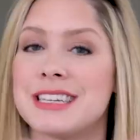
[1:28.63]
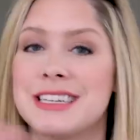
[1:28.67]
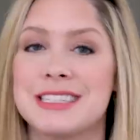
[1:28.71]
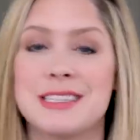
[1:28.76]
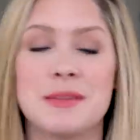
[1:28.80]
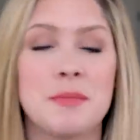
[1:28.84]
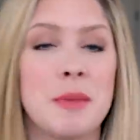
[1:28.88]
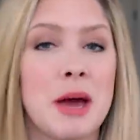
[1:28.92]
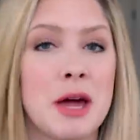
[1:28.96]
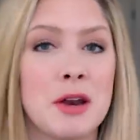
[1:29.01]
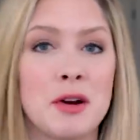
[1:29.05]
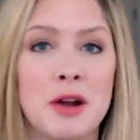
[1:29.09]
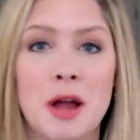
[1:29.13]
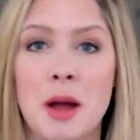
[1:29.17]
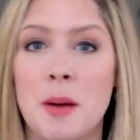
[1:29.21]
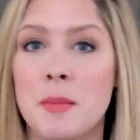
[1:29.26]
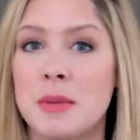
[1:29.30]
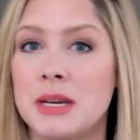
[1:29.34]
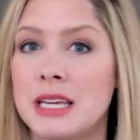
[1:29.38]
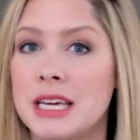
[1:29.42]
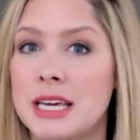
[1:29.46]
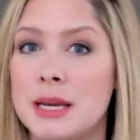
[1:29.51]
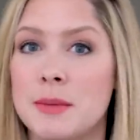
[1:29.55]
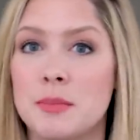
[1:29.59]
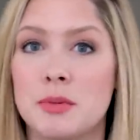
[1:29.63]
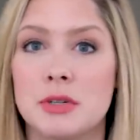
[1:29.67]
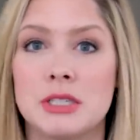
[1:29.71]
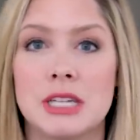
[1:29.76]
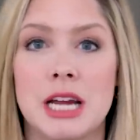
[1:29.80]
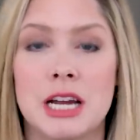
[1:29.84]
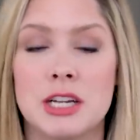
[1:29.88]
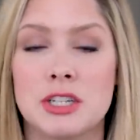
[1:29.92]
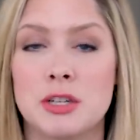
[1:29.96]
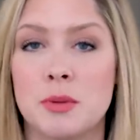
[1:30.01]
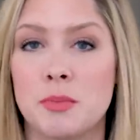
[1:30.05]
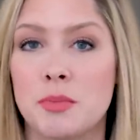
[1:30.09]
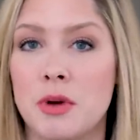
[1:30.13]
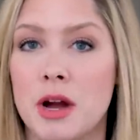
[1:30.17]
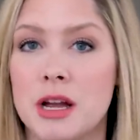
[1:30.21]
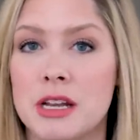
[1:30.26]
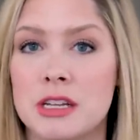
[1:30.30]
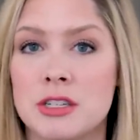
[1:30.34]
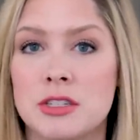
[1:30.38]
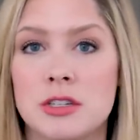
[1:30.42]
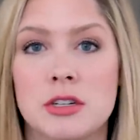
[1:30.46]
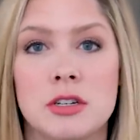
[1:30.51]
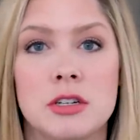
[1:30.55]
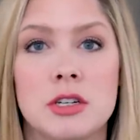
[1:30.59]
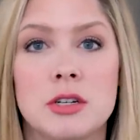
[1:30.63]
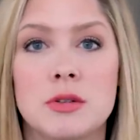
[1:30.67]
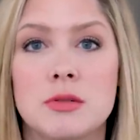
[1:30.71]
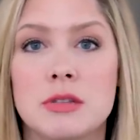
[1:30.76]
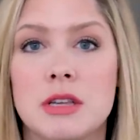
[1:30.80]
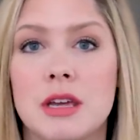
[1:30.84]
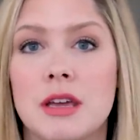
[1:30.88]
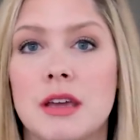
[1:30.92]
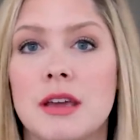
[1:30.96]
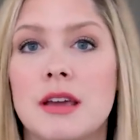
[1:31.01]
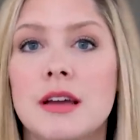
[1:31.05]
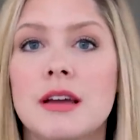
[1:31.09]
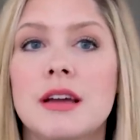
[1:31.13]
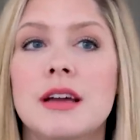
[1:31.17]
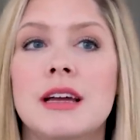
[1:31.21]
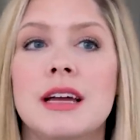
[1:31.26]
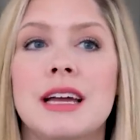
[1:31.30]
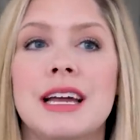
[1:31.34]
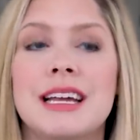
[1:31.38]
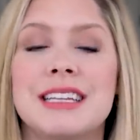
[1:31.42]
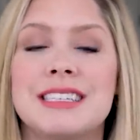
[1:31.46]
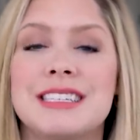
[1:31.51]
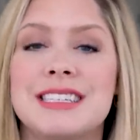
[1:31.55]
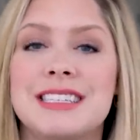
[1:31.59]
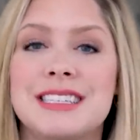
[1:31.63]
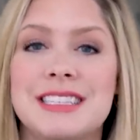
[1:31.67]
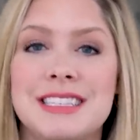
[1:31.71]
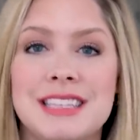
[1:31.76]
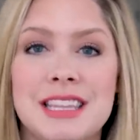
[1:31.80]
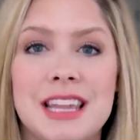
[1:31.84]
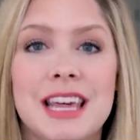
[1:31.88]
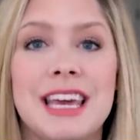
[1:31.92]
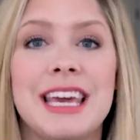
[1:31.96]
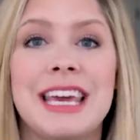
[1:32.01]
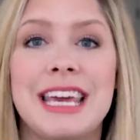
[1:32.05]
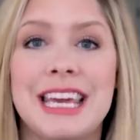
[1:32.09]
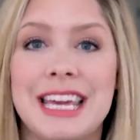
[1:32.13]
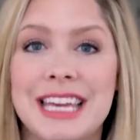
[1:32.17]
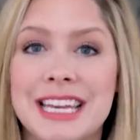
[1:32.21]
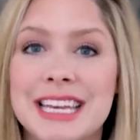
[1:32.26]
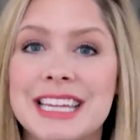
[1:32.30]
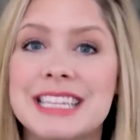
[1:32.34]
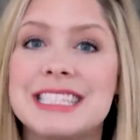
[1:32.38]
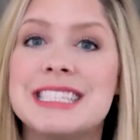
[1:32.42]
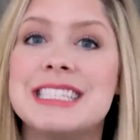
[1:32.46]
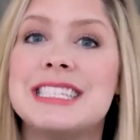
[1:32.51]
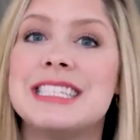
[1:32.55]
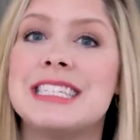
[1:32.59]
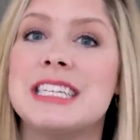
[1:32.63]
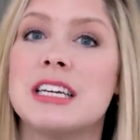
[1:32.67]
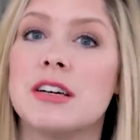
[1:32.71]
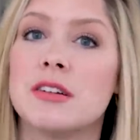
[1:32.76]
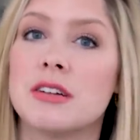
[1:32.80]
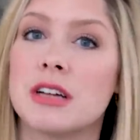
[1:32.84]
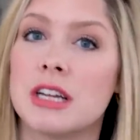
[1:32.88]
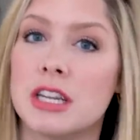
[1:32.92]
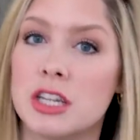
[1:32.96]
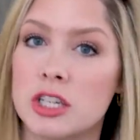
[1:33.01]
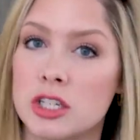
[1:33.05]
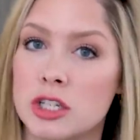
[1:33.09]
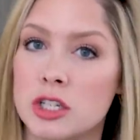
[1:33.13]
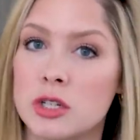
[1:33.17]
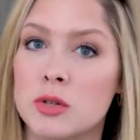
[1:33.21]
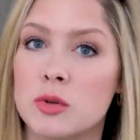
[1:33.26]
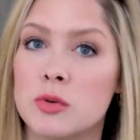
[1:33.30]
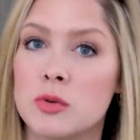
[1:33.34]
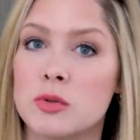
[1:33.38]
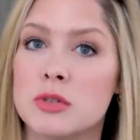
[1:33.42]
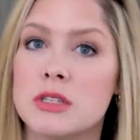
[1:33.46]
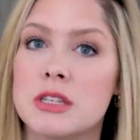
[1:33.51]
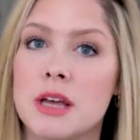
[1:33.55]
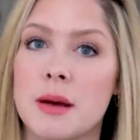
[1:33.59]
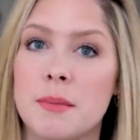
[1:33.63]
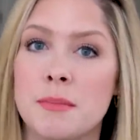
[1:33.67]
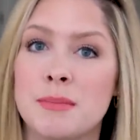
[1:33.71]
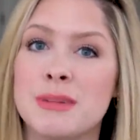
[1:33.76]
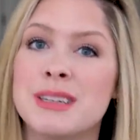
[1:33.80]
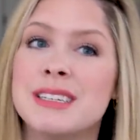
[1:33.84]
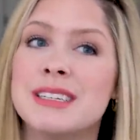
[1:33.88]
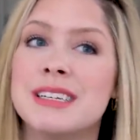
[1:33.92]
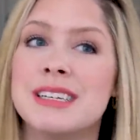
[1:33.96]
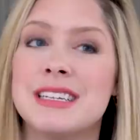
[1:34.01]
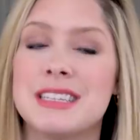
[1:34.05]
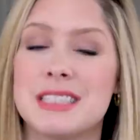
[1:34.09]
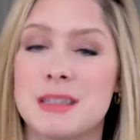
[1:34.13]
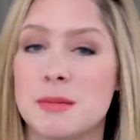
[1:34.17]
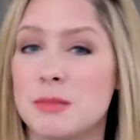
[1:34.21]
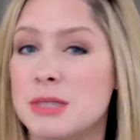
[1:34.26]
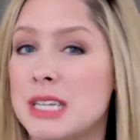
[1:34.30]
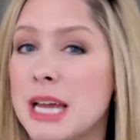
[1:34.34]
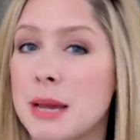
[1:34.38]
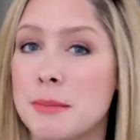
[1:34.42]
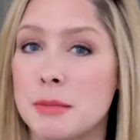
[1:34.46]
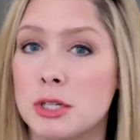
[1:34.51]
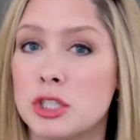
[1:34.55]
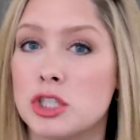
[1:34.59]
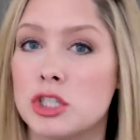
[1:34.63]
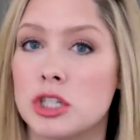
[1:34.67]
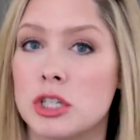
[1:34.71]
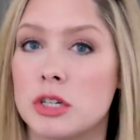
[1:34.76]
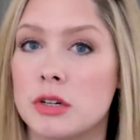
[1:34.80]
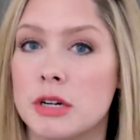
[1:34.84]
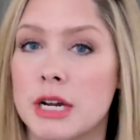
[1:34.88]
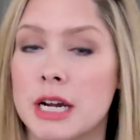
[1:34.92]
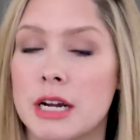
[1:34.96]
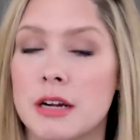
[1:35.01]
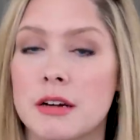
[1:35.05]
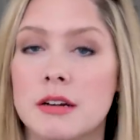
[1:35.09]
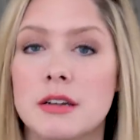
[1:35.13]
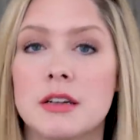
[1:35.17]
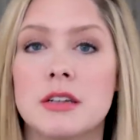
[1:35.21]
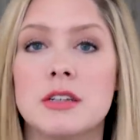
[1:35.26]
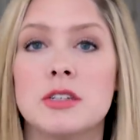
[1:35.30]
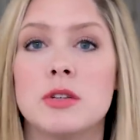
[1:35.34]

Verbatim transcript: doesn't matter how many heat protection products you're using, it's the heat is still going to do some some damage to your hair.